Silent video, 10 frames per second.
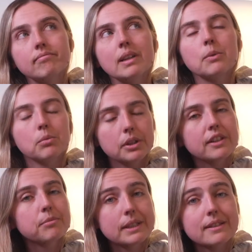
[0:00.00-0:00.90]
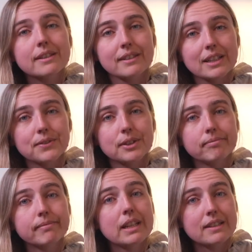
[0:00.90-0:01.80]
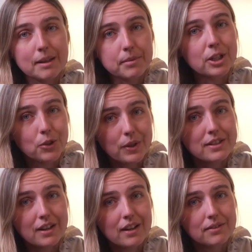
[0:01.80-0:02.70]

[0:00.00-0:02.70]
It would have been successful, except the US got